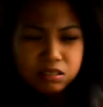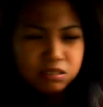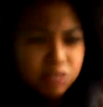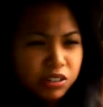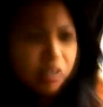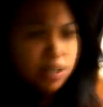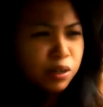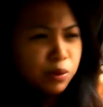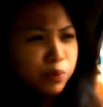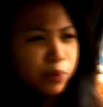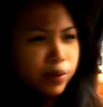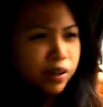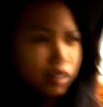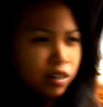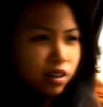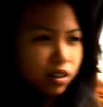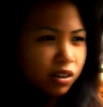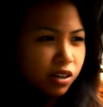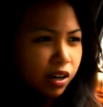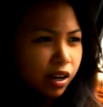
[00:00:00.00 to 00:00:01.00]
using the
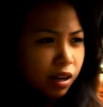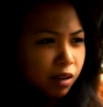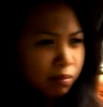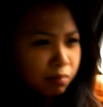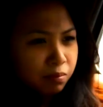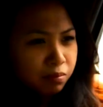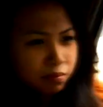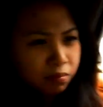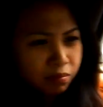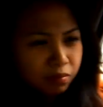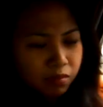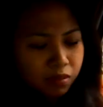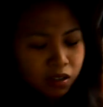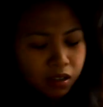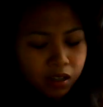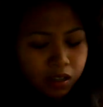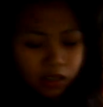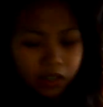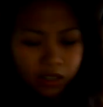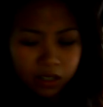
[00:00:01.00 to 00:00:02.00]
visual language
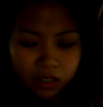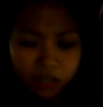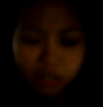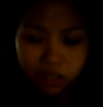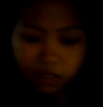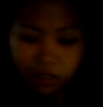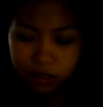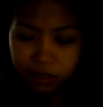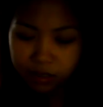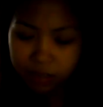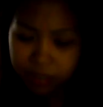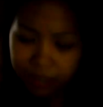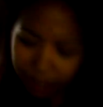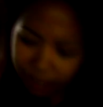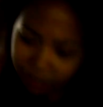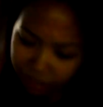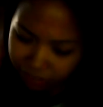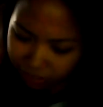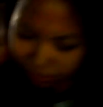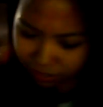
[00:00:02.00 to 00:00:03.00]
of film or
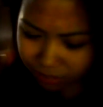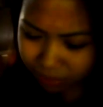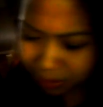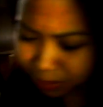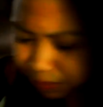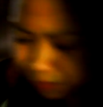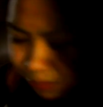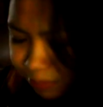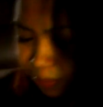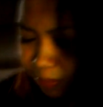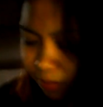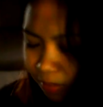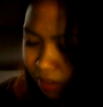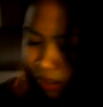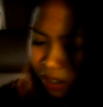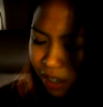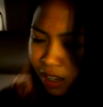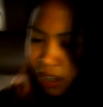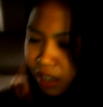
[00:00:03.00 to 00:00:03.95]
film syntax.